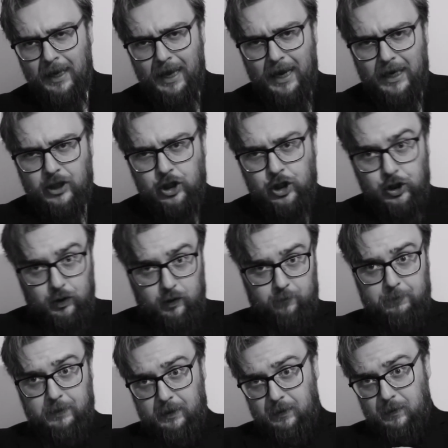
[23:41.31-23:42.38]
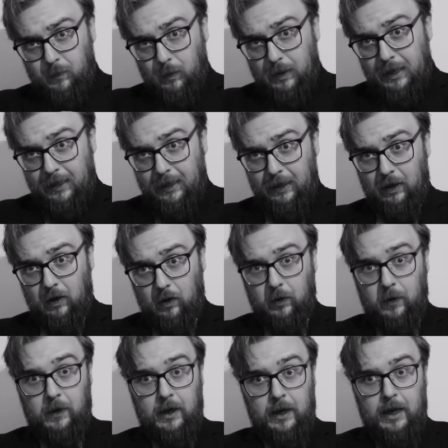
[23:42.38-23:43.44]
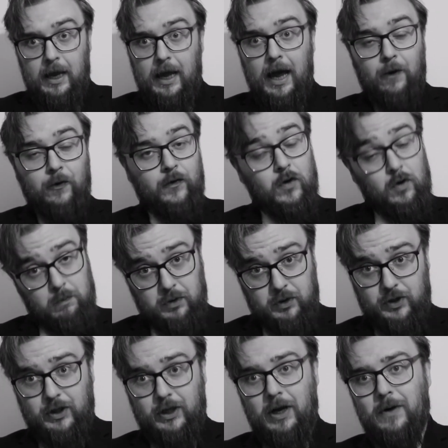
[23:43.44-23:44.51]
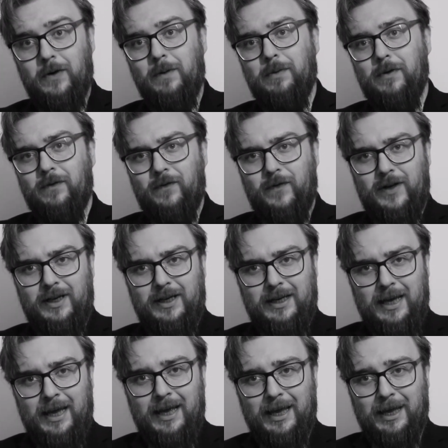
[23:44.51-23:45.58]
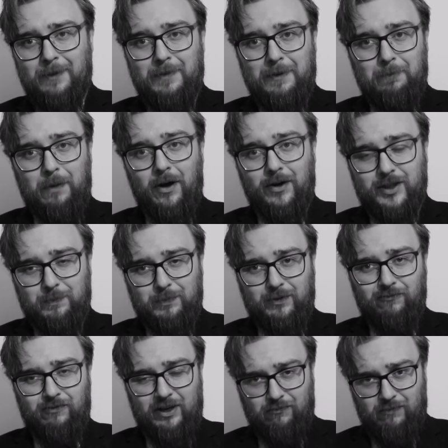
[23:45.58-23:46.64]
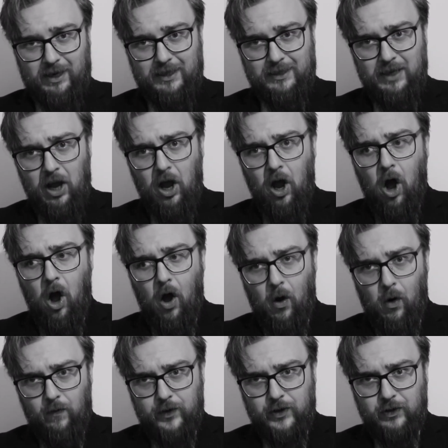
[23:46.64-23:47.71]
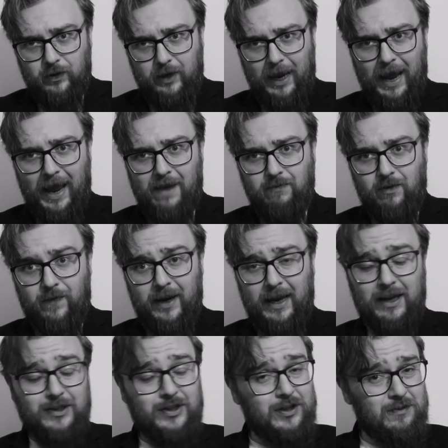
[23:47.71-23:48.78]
I should have been working on a few months ago, but the impossible rewrite overtook everything else.